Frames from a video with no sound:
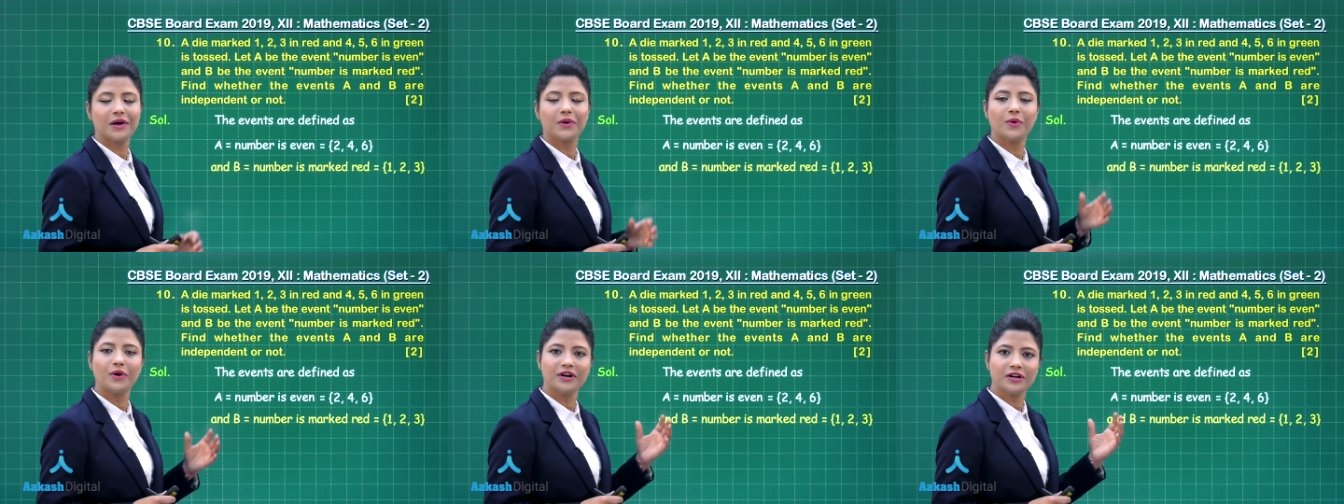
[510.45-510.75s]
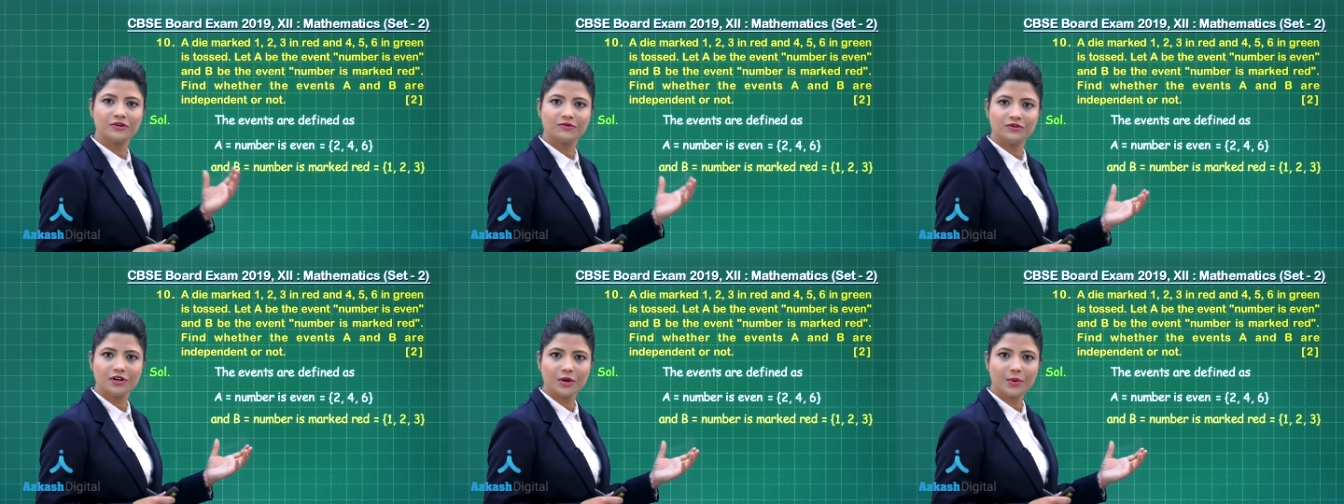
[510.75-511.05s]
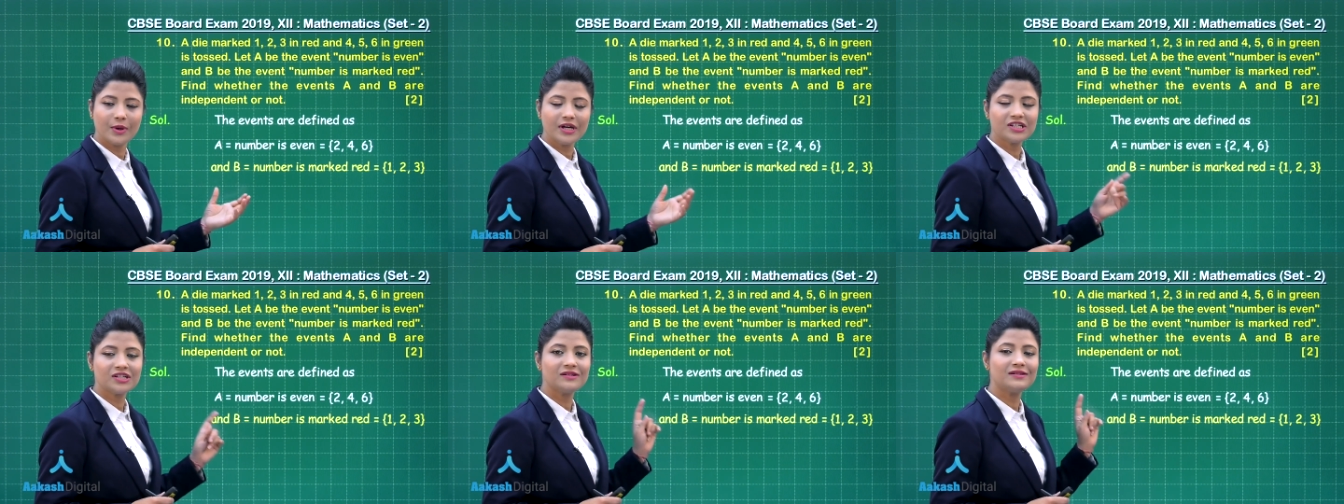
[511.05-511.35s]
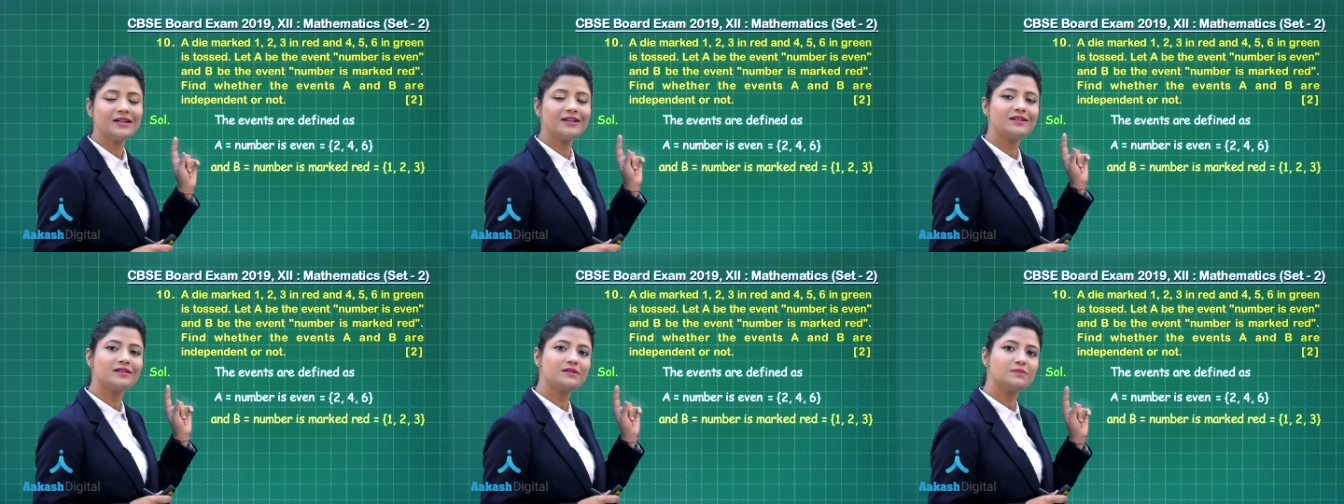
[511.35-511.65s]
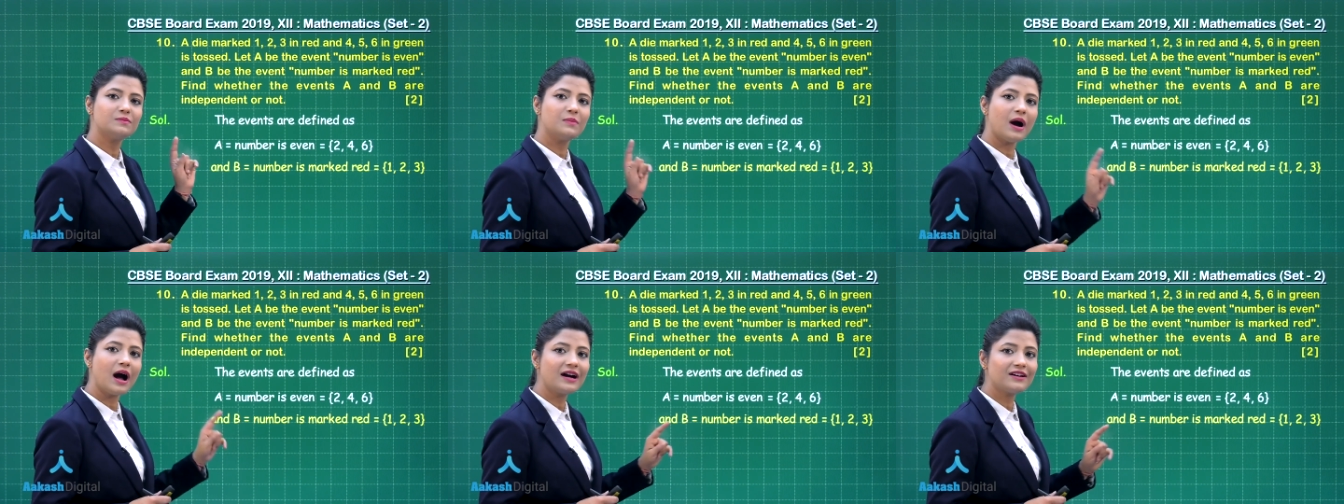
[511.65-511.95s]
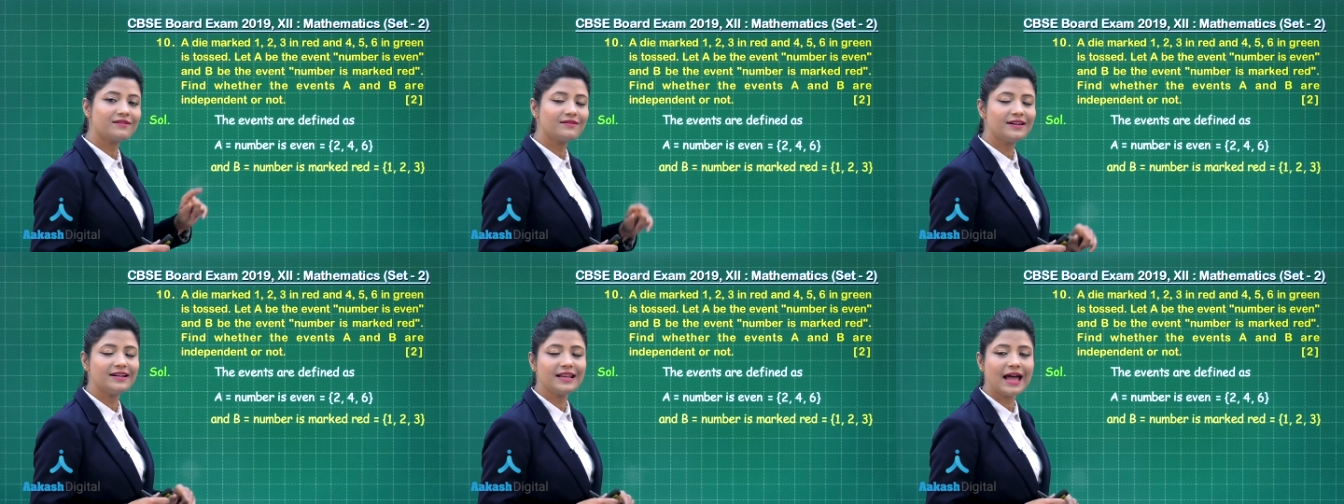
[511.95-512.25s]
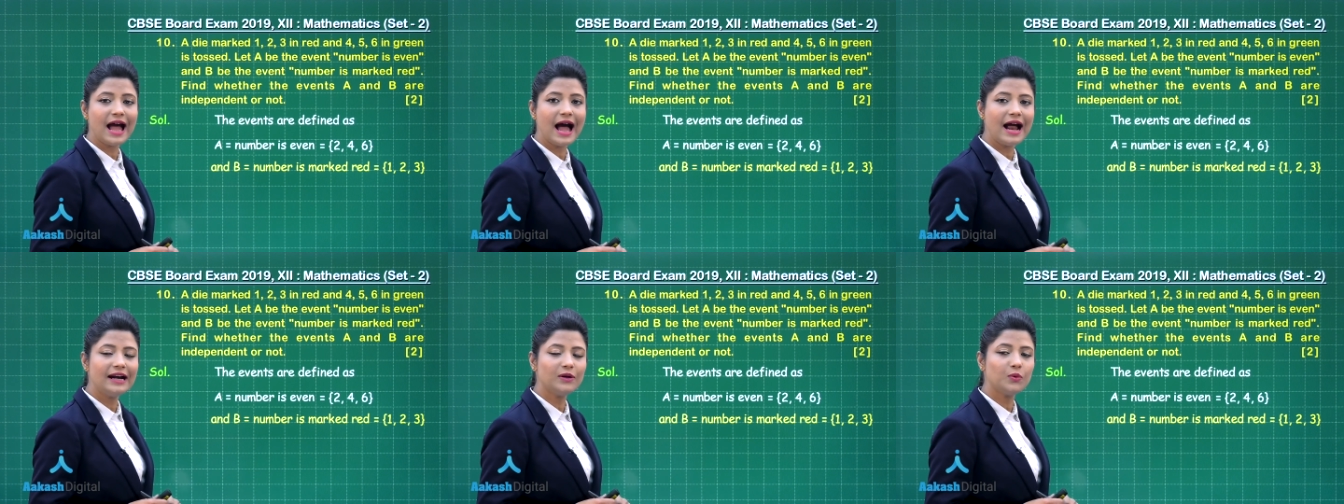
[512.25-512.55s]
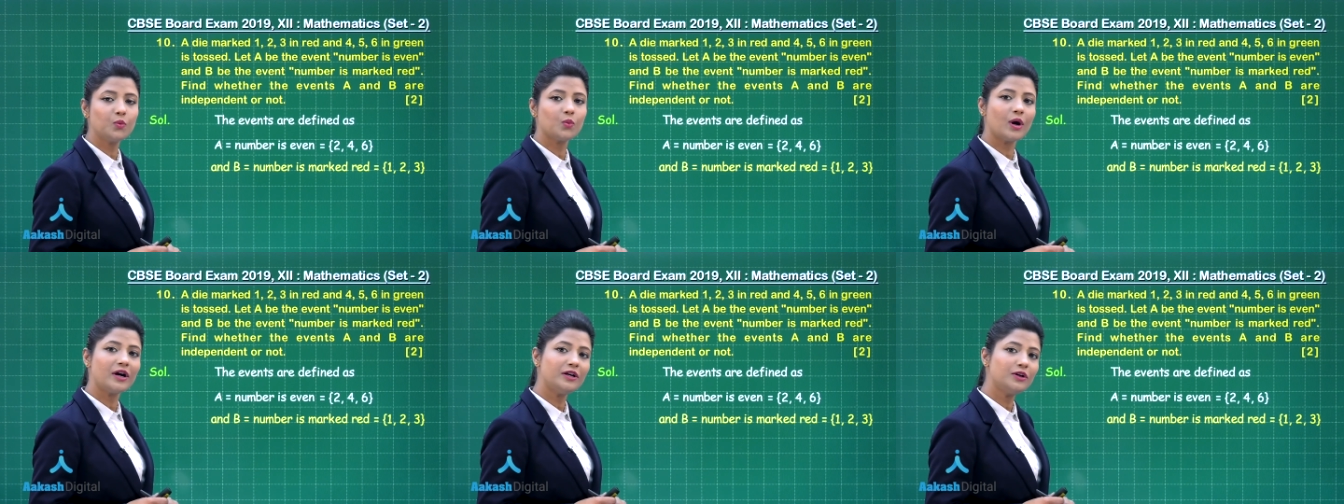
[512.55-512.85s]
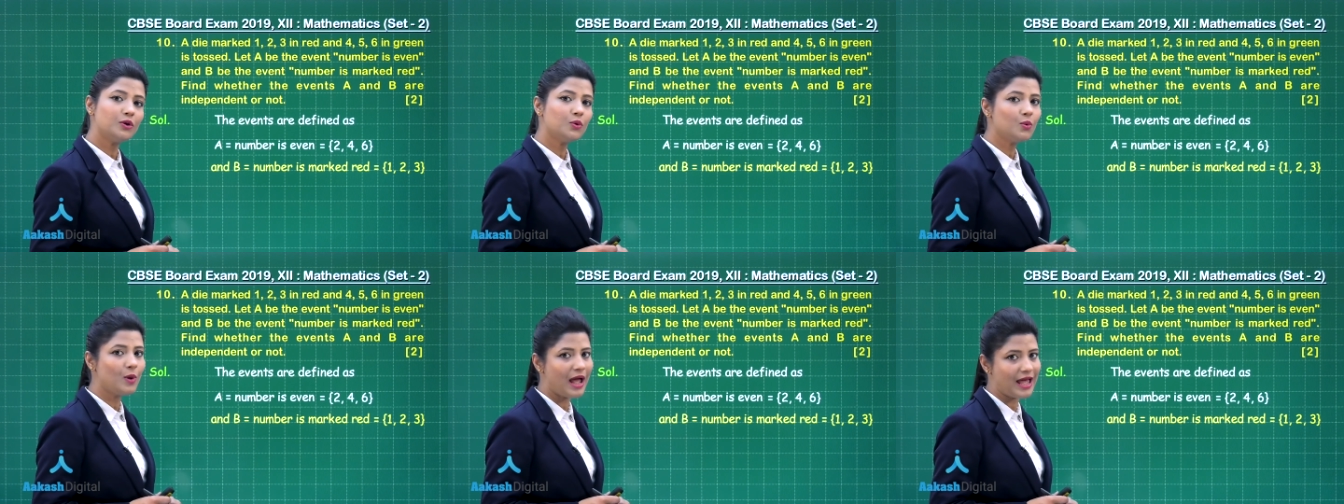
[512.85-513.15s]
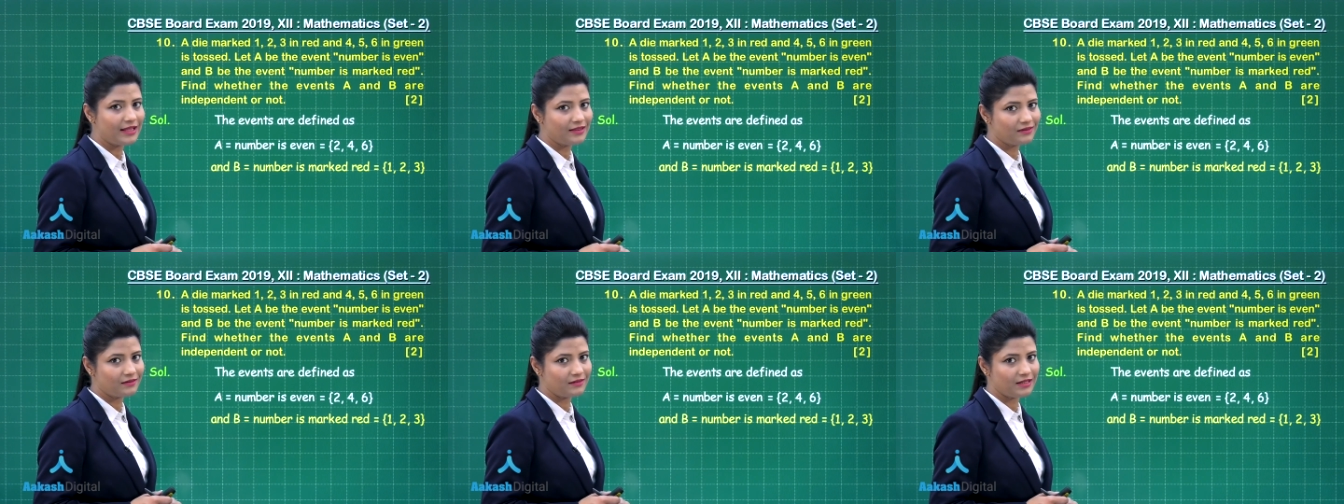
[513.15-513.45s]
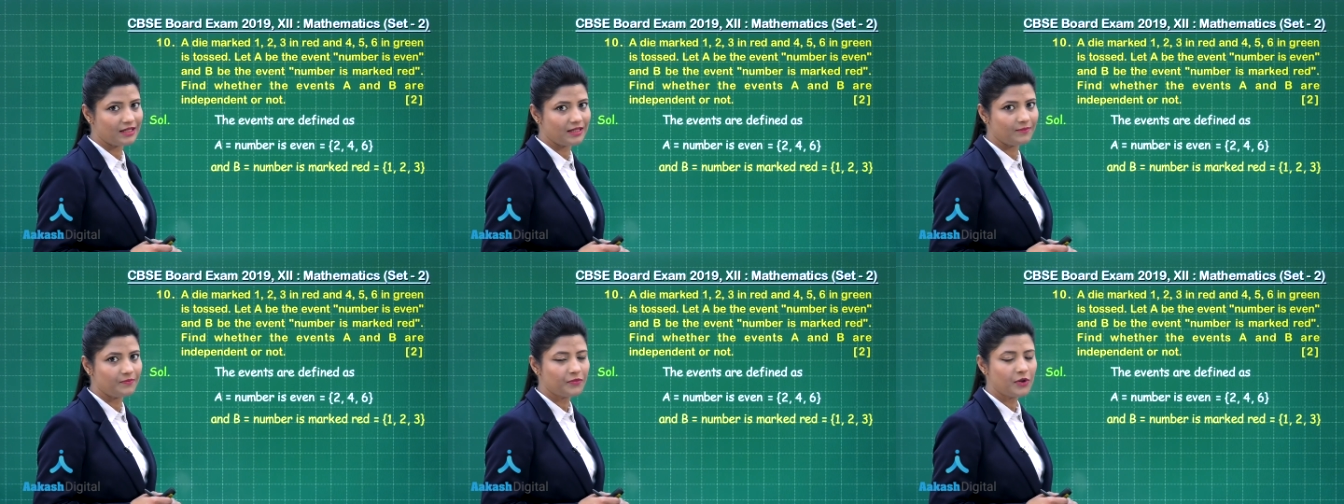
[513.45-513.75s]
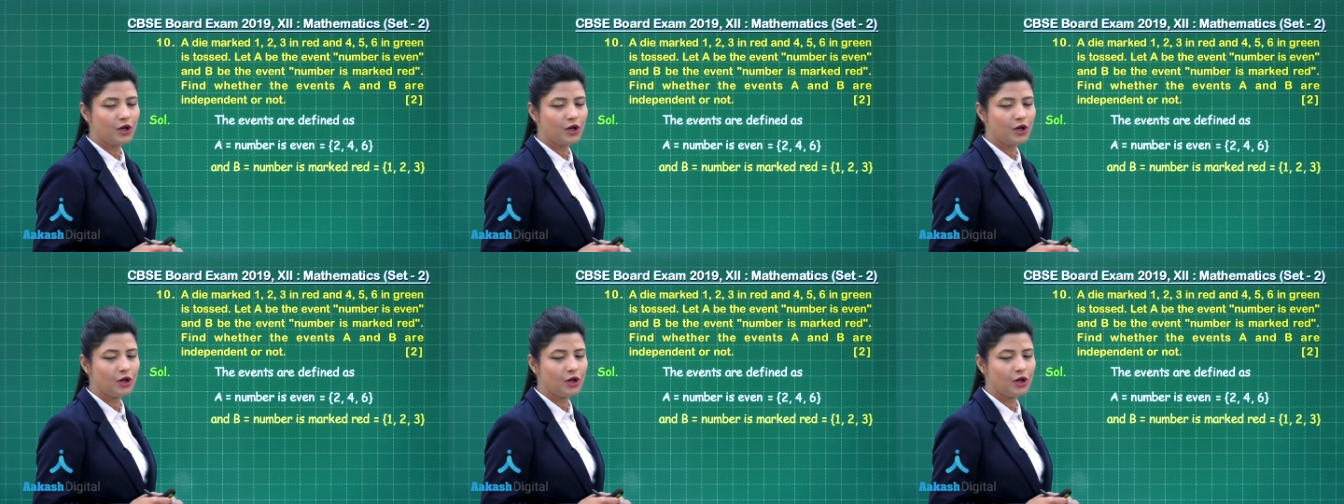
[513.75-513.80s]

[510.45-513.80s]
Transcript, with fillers: According to the question, it is marked red at one, two and three.